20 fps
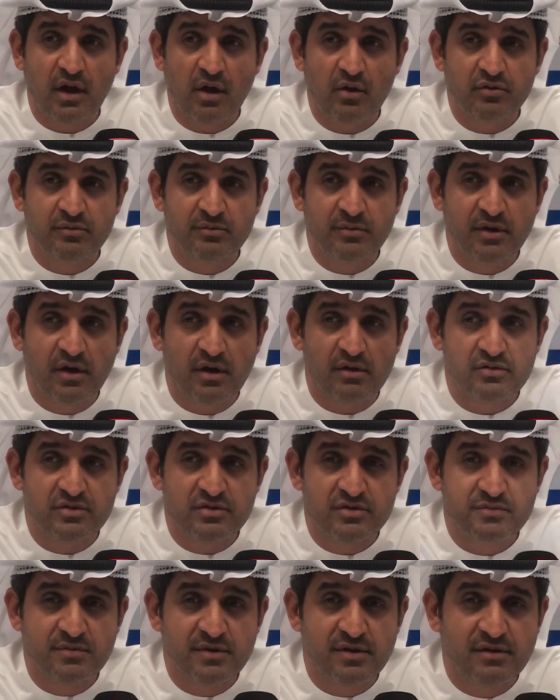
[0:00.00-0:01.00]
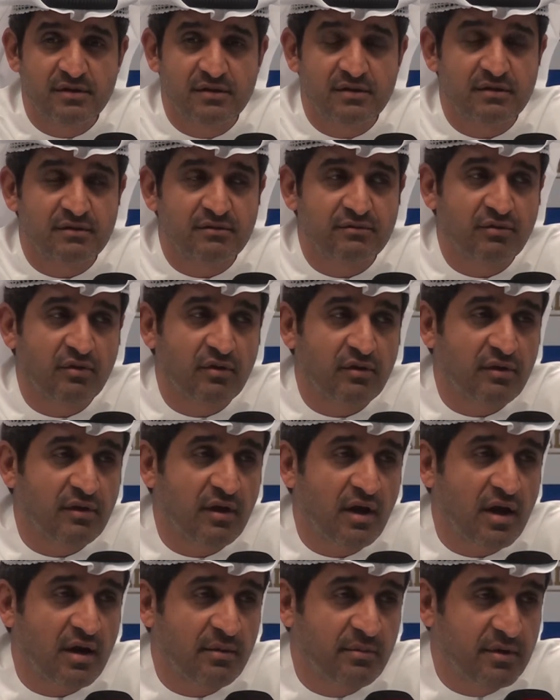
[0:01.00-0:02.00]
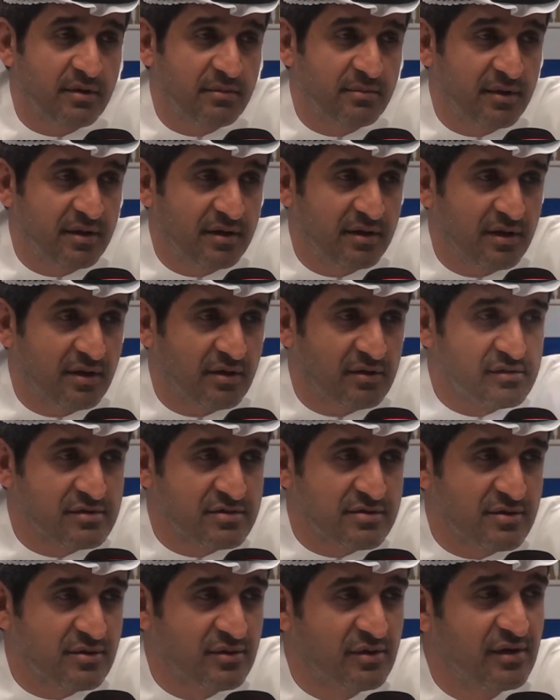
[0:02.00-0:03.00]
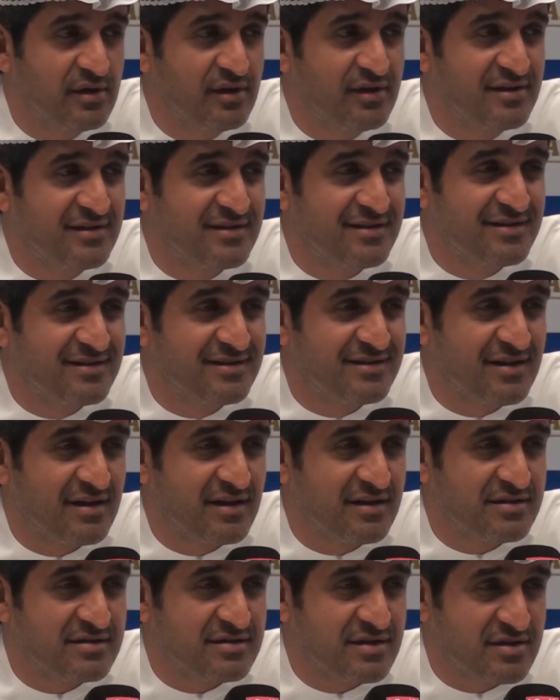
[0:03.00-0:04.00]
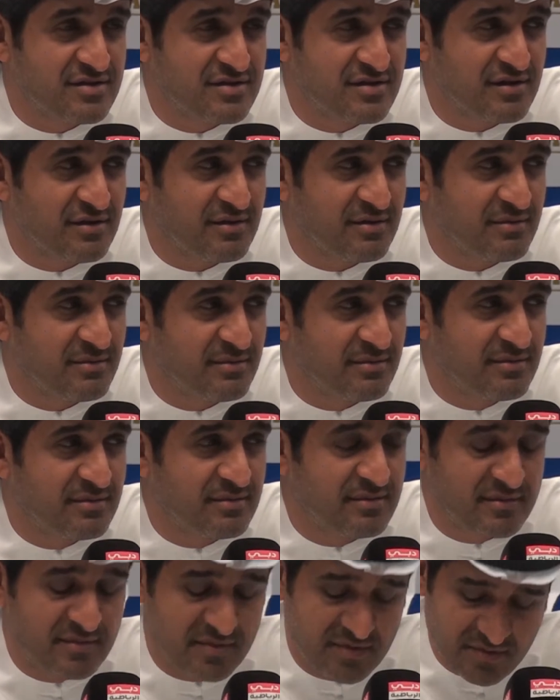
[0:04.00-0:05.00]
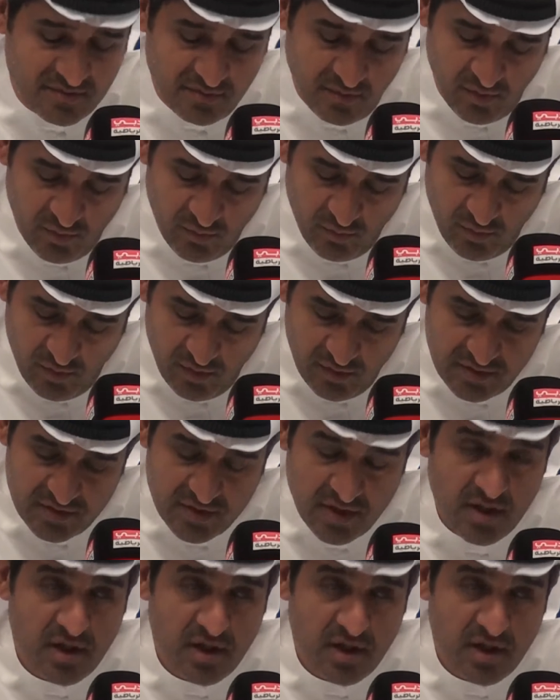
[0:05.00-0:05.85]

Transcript: allowed me, I speak for the Arabic media also, such a small world.